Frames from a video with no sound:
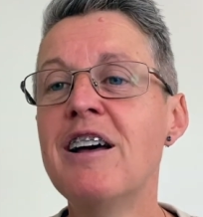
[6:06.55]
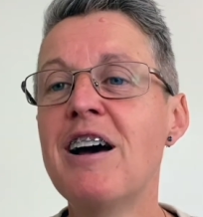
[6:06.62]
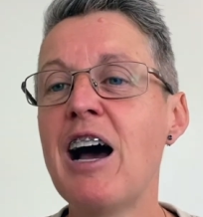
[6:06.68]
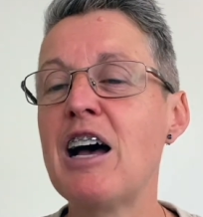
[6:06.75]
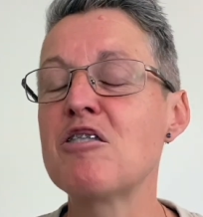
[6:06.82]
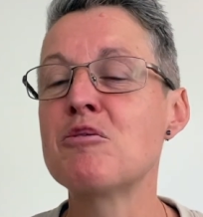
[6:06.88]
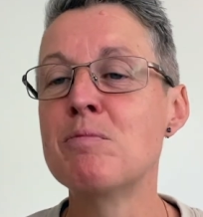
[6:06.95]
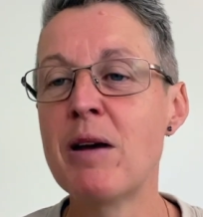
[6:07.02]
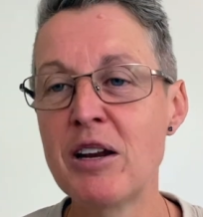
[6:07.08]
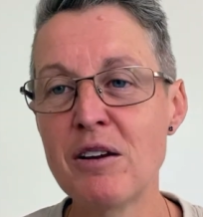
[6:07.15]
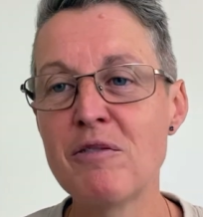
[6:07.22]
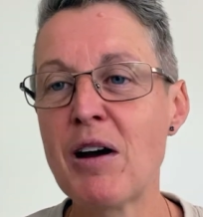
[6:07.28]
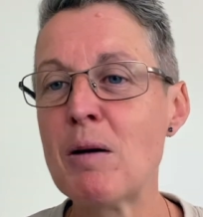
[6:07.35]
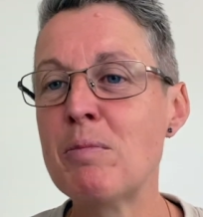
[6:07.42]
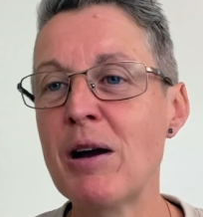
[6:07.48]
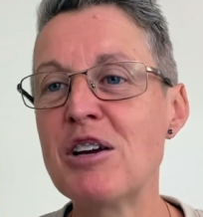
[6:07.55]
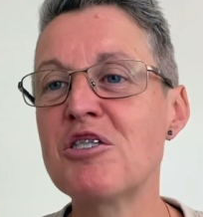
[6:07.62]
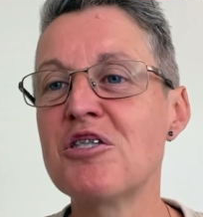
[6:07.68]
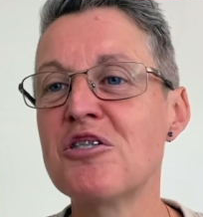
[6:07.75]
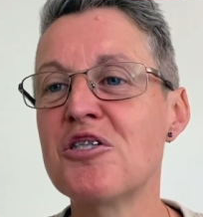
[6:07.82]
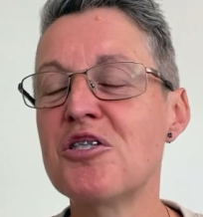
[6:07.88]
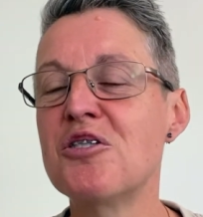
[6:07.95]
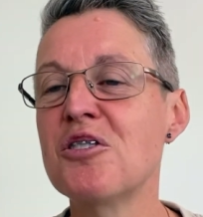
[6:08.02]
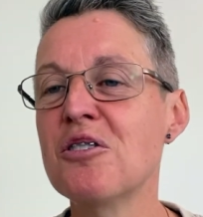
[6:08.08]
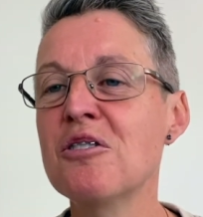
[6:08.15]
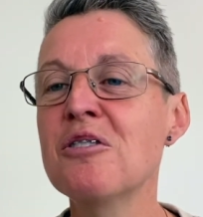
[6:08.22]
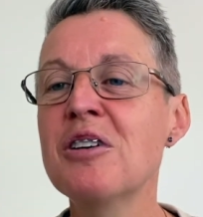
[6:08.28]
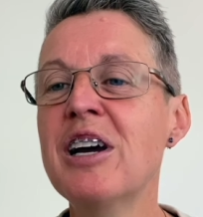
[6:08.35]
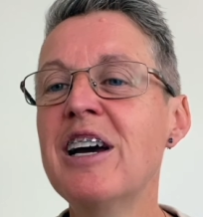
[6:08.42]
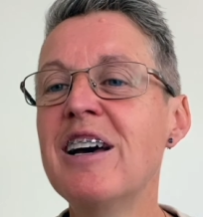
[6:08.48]
as many of our patients do,
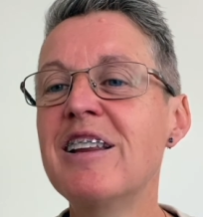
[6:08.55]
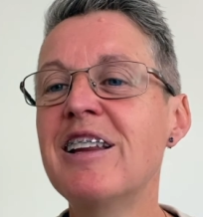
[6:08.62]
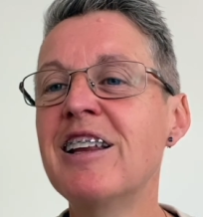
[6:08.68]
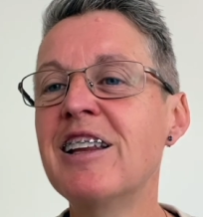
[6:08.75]
then